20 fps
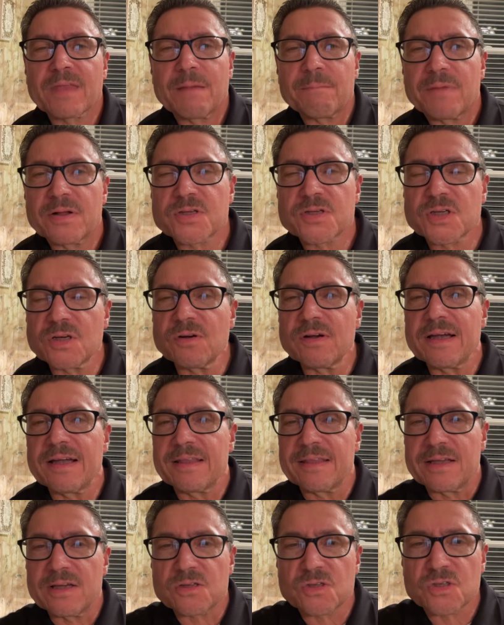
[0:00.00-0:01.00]
but you're
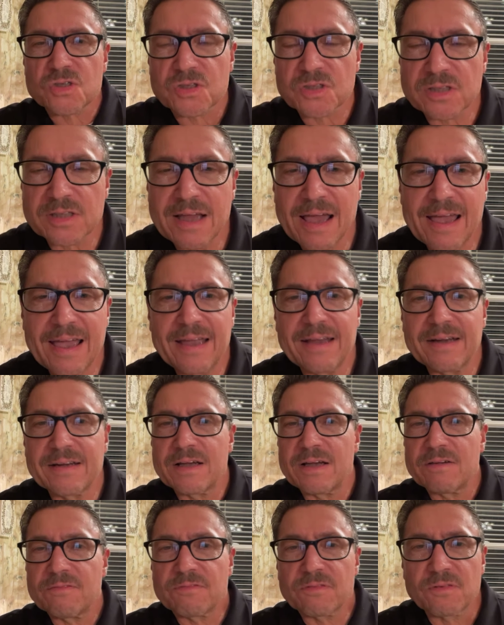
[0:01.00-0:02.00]
in the state
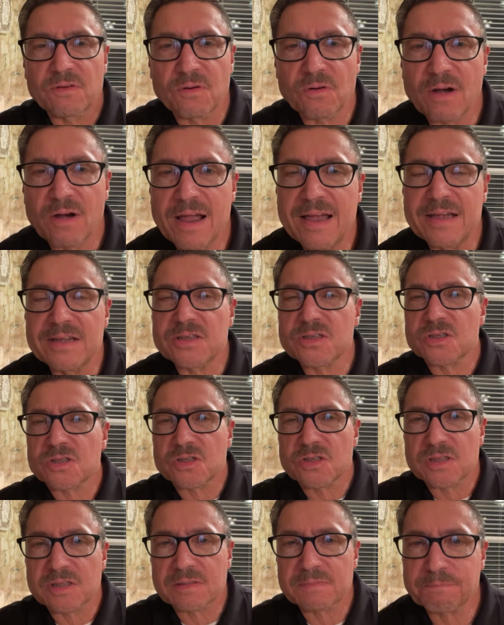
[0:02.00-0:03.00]
of grace
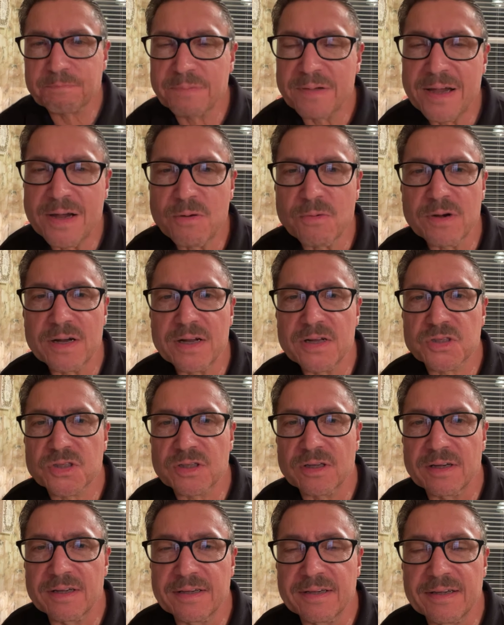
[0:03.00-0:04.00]

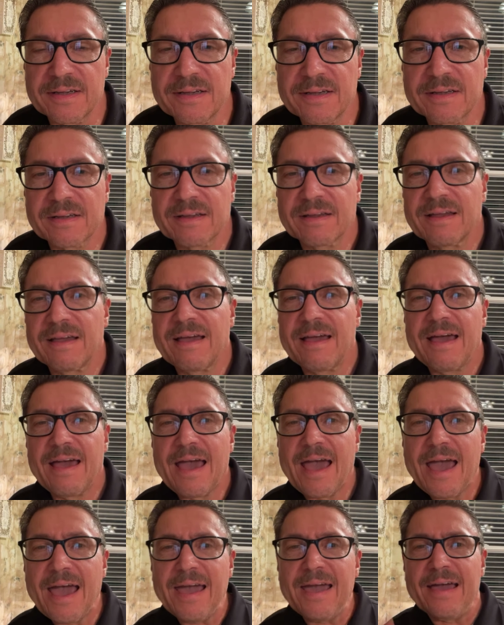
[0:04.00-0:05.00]
spiritually
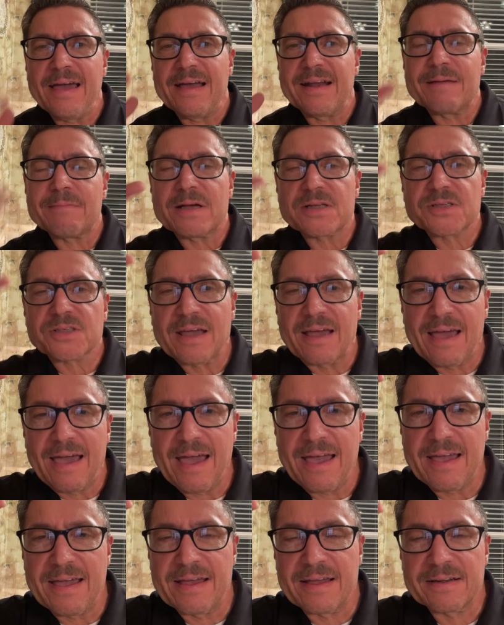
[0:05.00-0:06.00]
and, if I say
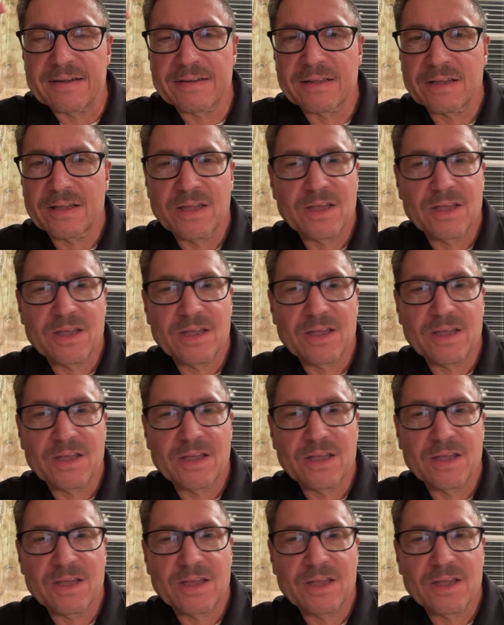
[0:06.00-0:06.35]
and,